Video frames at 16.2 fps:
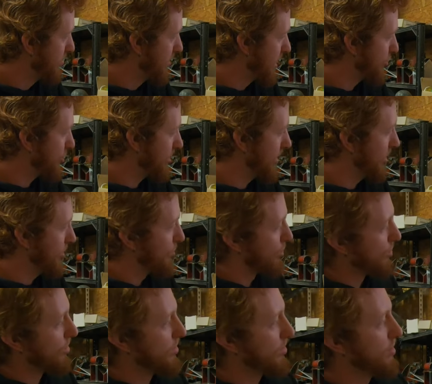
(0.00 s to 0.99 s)
measuring
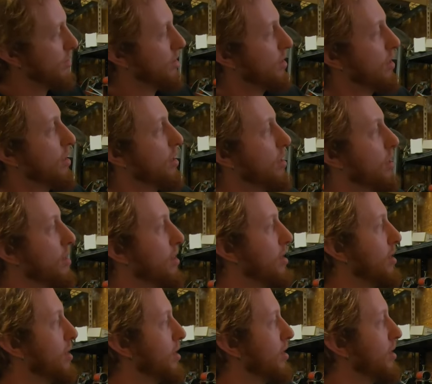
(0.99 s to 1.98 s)
tool,
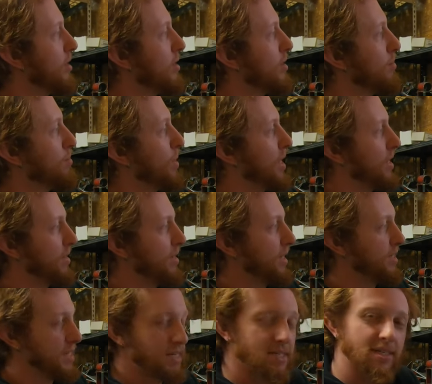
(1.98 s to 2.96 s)
but it
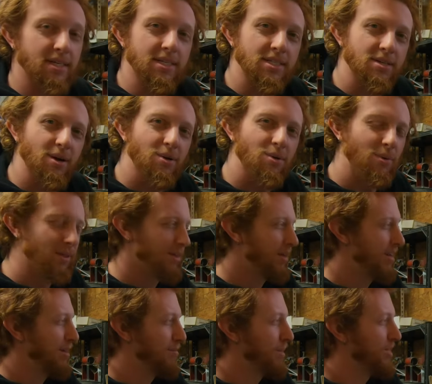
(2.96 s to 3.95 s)
does assist with
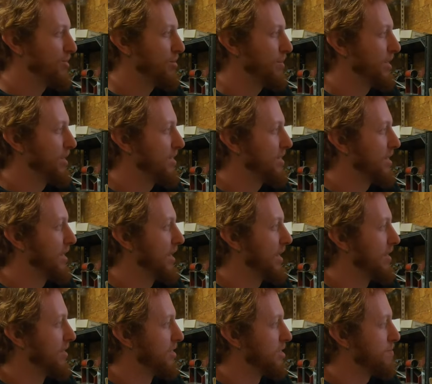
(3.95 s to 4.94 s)
getting measurements
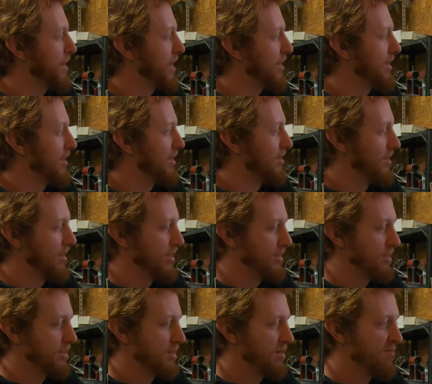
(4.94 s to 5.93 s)
and inspecting
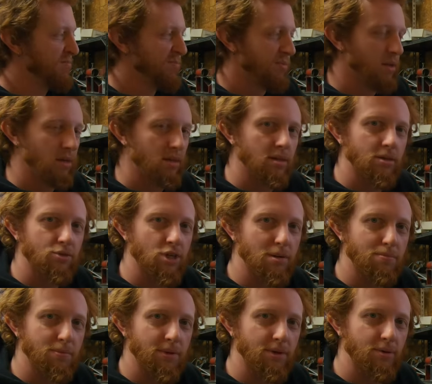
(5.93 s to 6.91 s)
things.
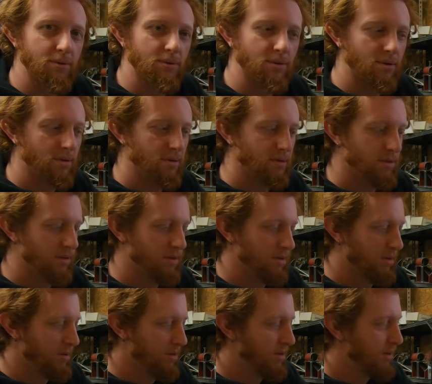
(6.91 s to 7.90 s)
Cheap little
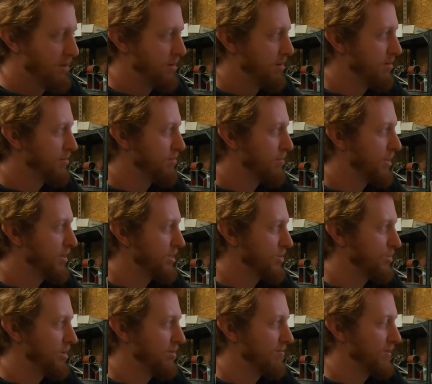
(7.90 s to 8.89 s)
part
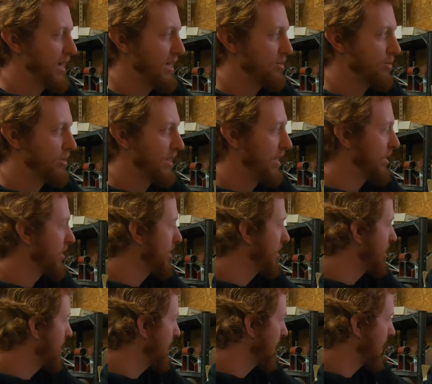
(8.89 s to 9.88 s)
store flashlight.
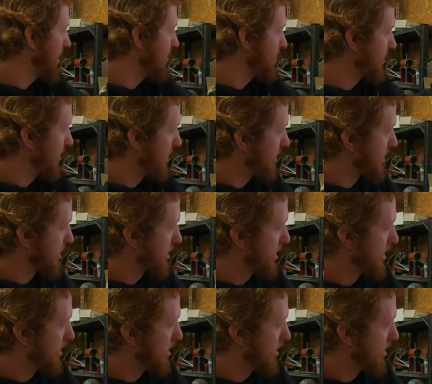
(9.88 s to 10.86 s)
I have
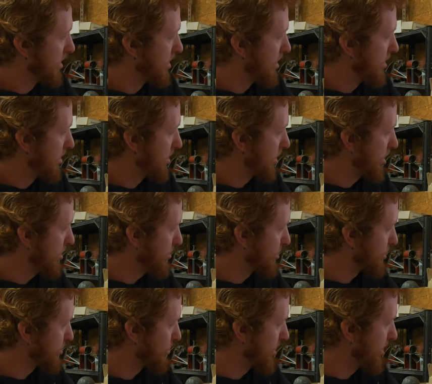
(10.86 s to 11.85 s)
this
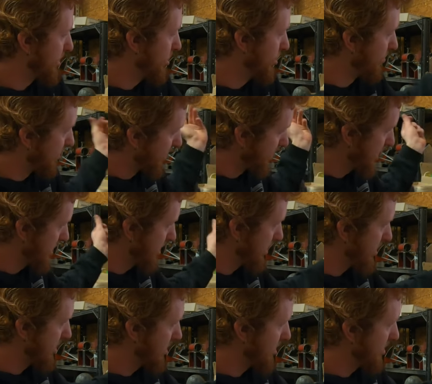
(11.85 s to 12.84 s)
Coast one over
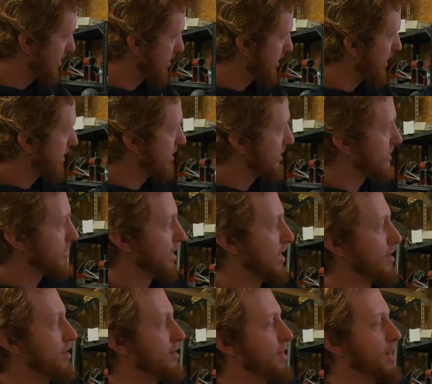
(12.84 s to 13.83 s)
here that has
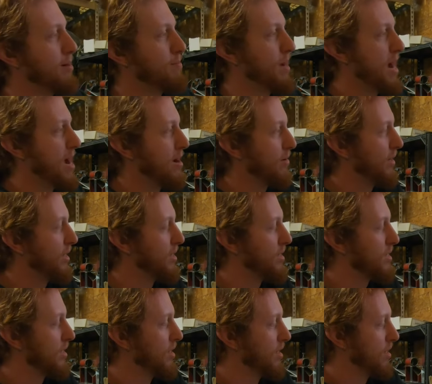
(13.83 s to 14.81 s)
had dead
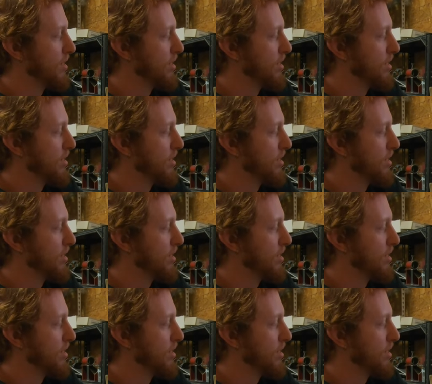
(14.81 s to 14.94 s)
batteries